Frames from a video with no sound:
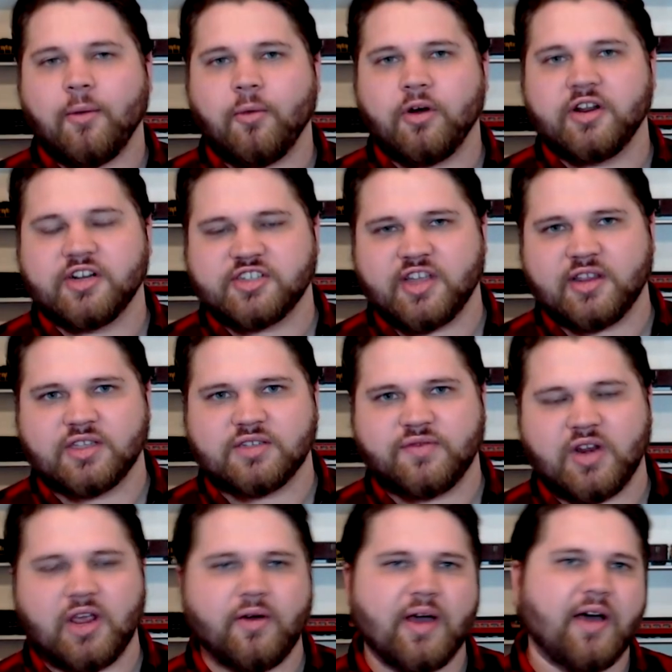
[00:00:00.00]
I want to just get this
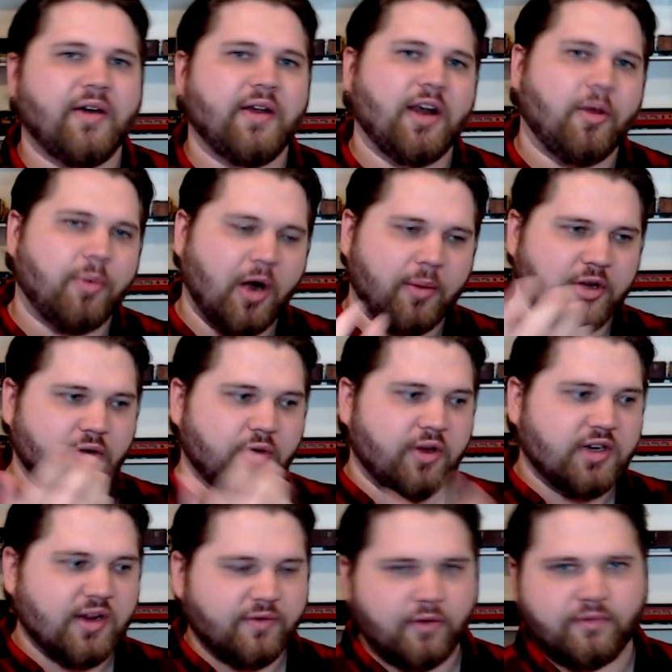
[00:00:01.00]
video out and I'll probably do
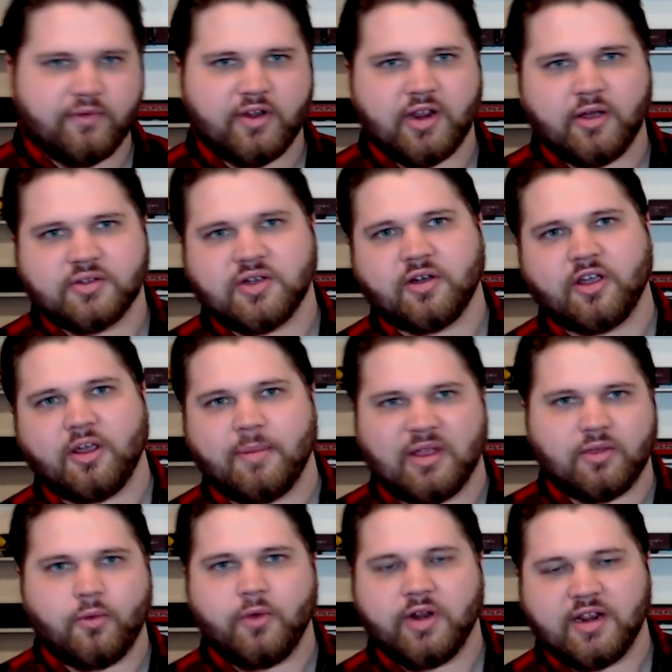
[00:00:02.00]
a different video talking
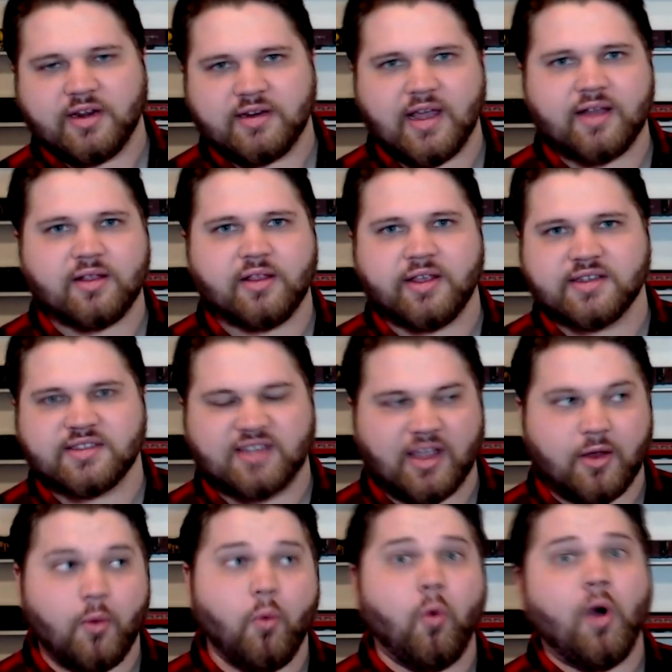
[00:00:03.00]
about the winning deck list,
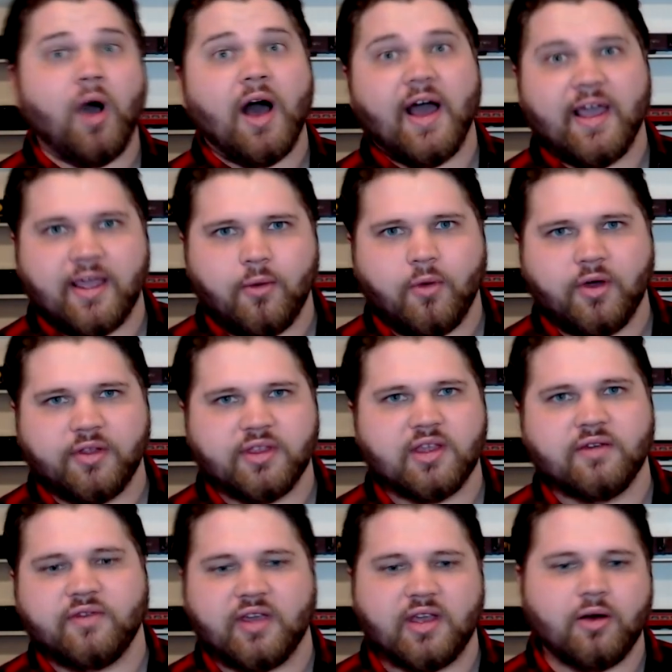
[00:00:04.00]
like why it won
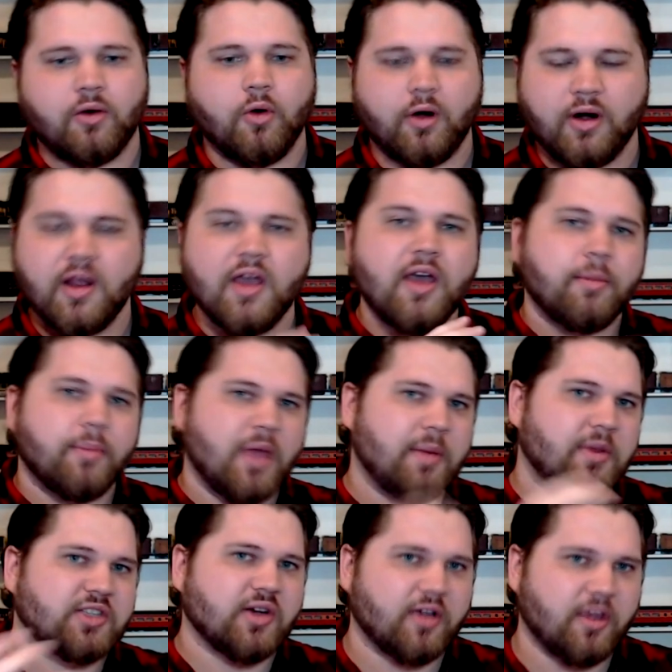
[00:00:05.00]
the event, or
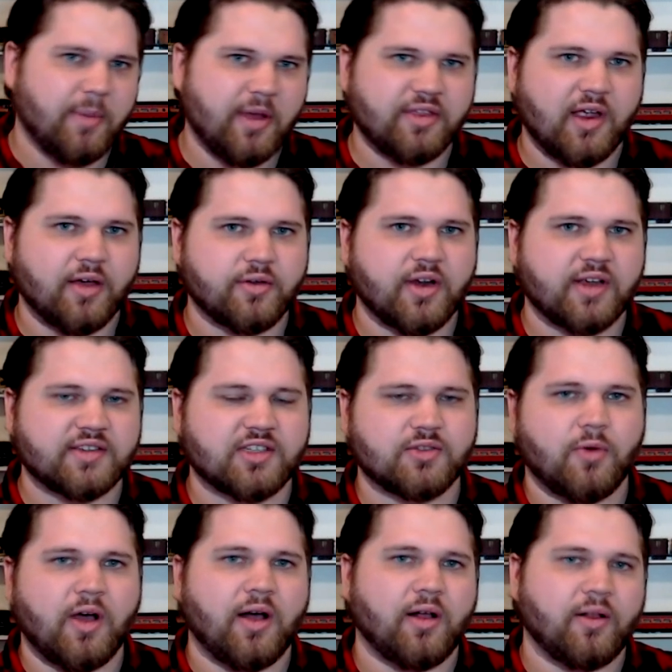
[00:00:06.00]
maybe talking about the other decks
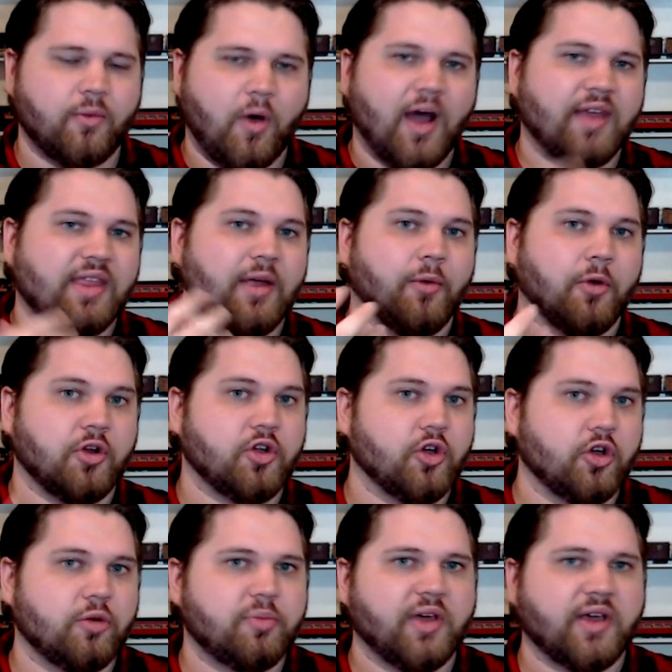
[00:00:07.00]
as well, why they were
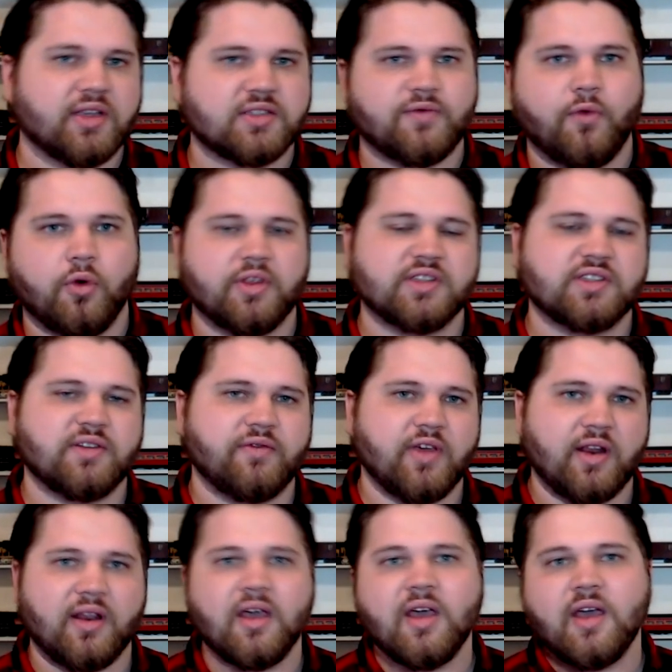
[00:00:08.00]
good picks for this
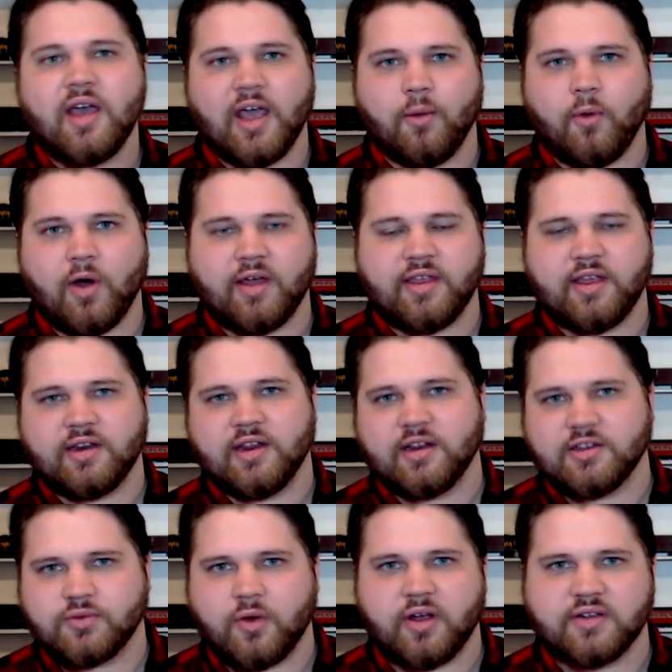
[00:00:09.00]
event, and why they
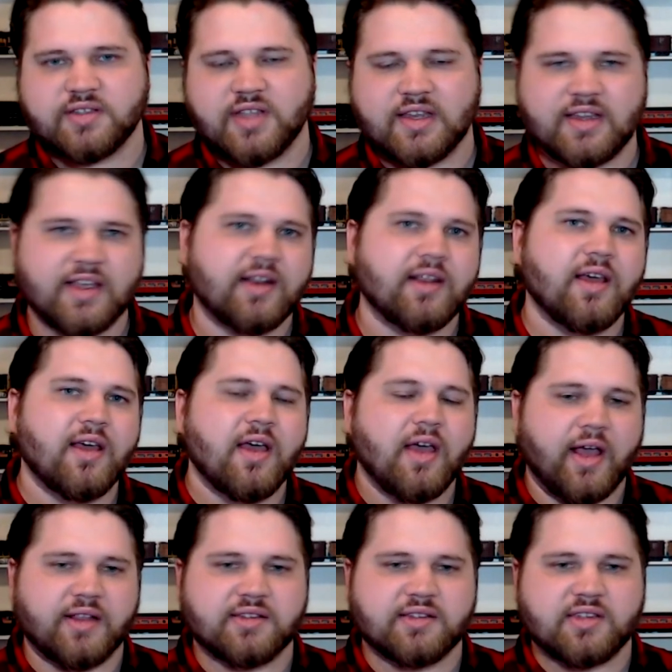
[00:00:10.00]
did as well as they did,
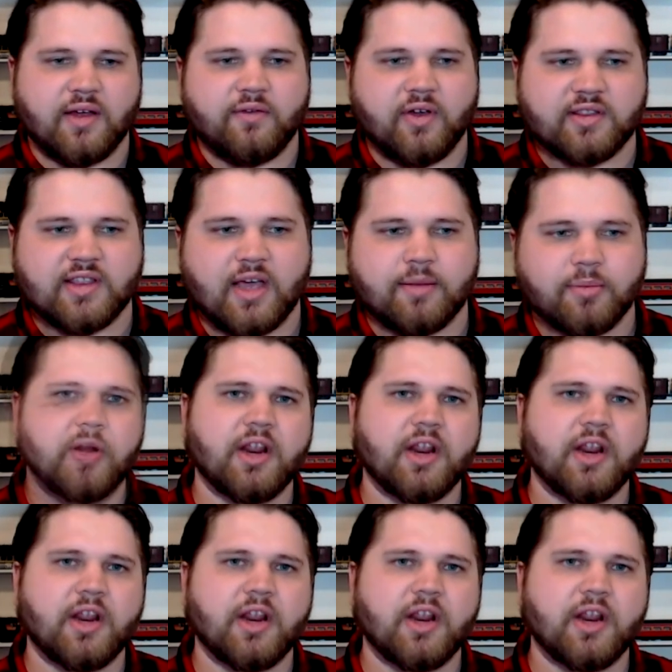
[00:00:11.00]
and stuff like that.